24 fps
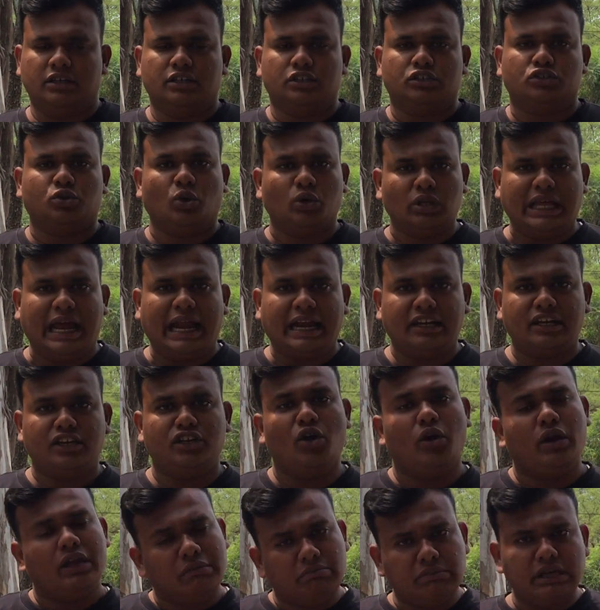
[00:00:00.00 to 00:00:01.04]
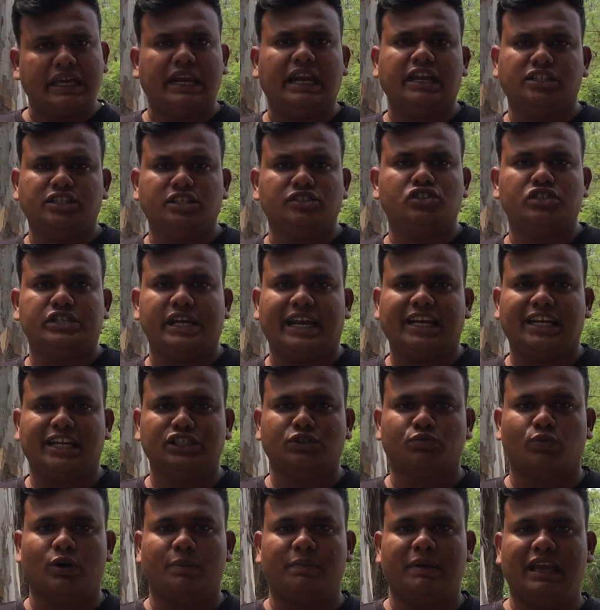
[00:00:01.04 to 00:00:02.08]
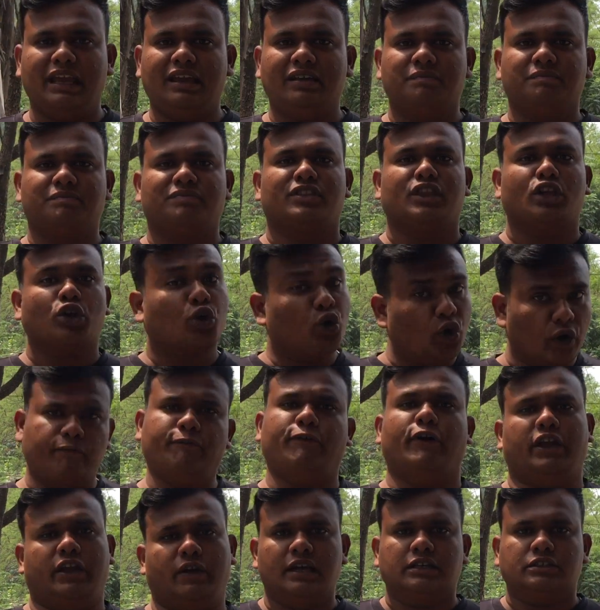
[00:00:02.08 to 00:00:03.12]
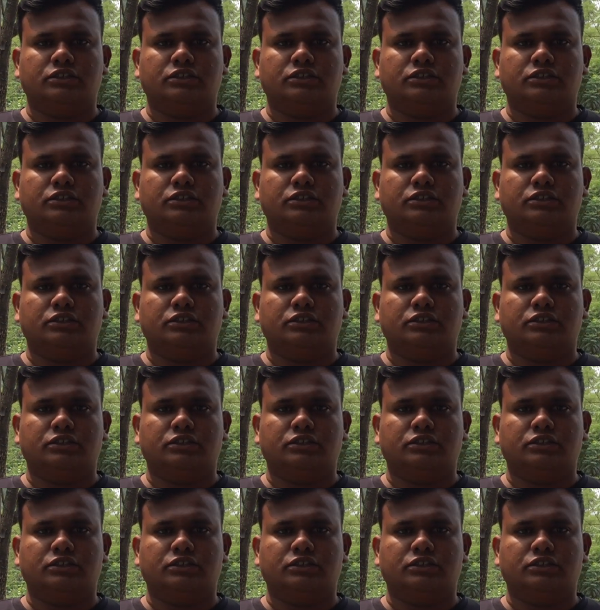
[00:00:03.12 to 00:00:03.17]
so that your immigration status would be good for you.